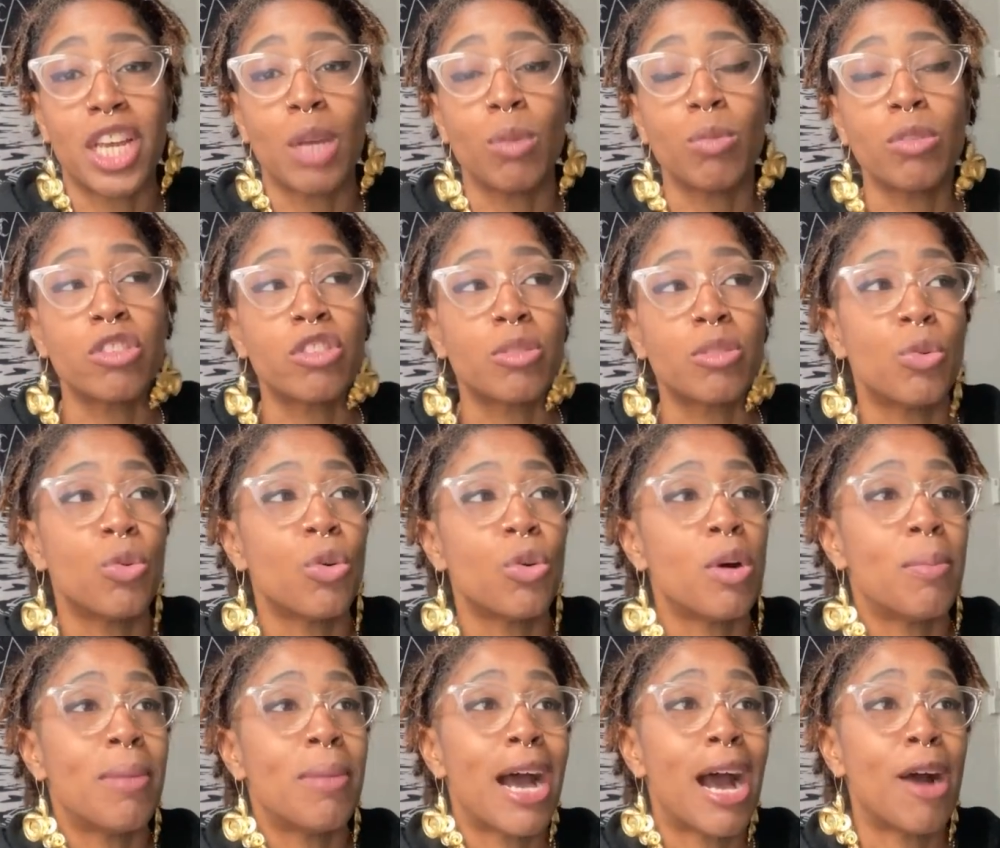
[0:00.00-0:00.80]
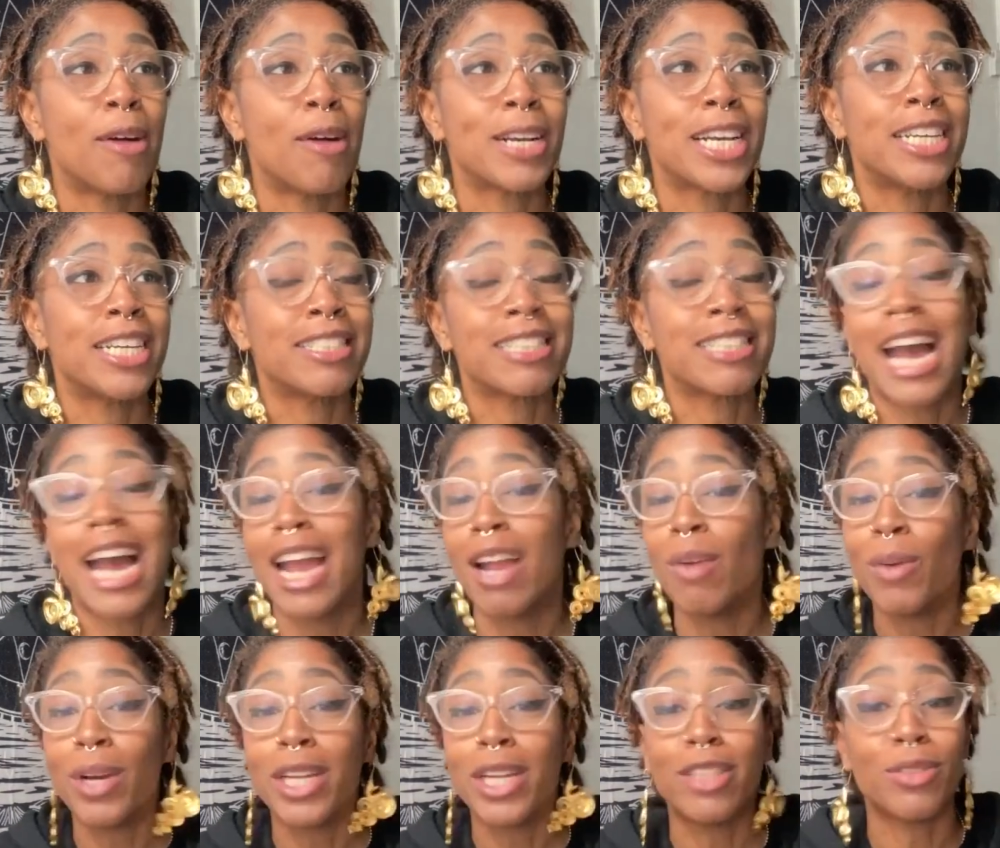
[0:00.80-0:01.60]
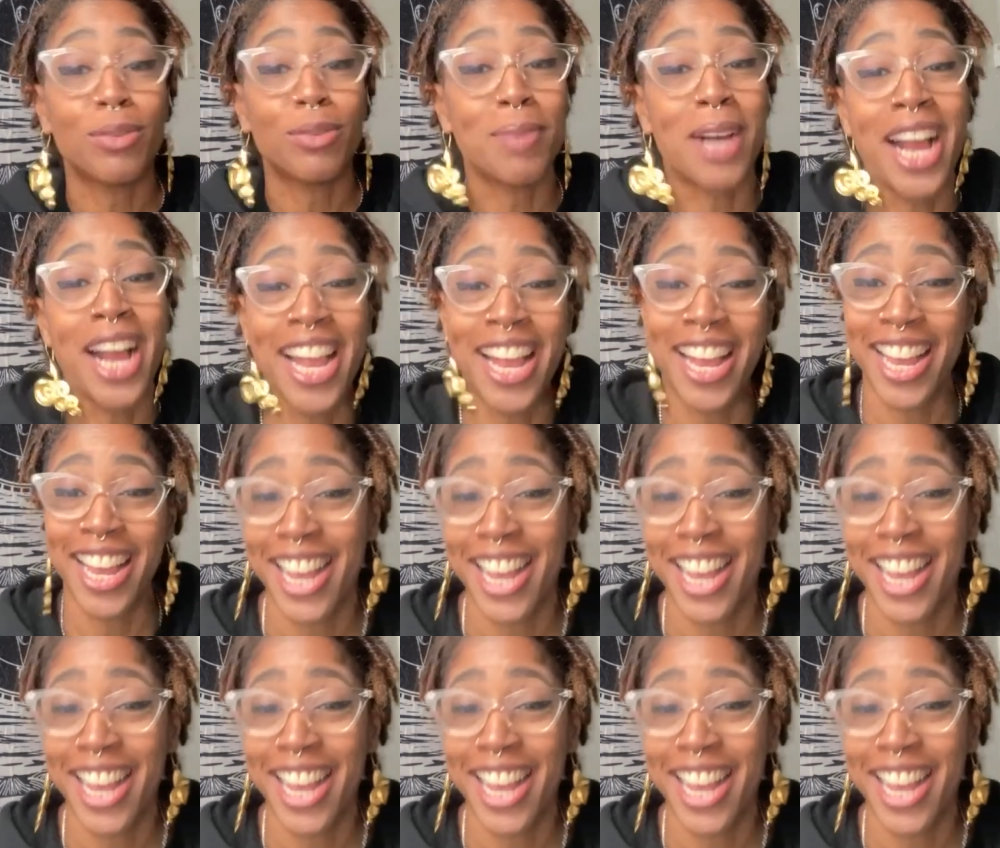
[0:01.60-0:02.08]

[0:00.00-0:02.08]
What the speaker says: It was more about, because I didn't want to do my